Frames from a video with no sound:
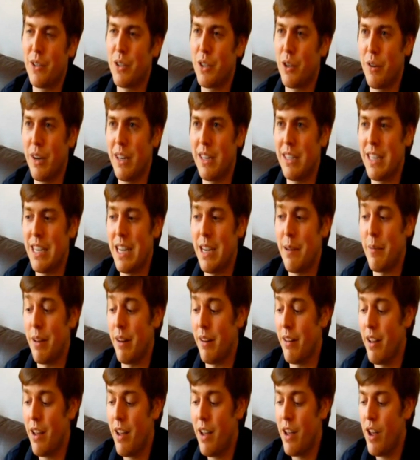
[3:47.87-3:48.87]
It's a great team,
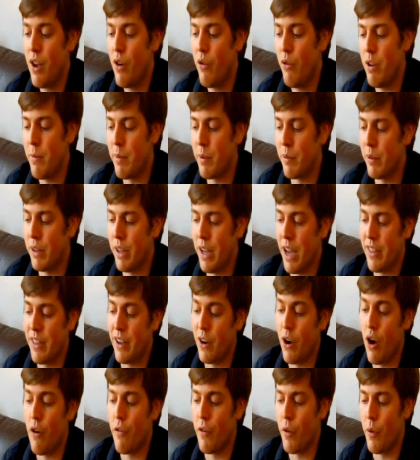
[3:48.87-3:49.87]
and we've been really, I
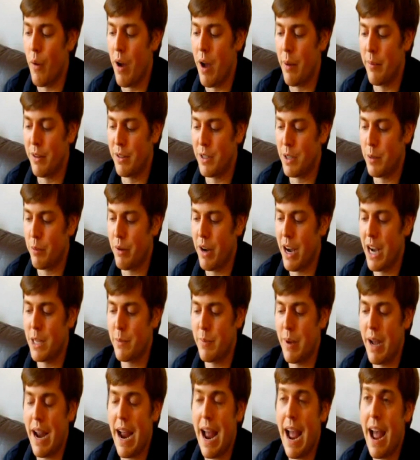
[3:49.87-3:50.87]
think, overwhelmed and
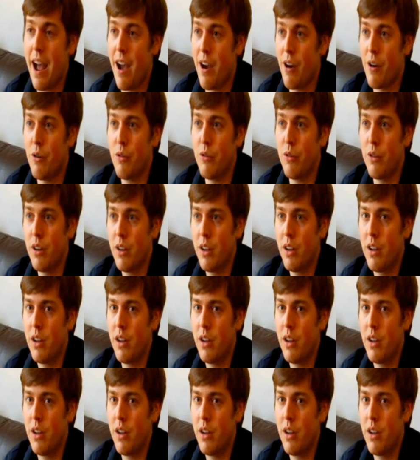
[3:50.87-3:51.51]
surprised by how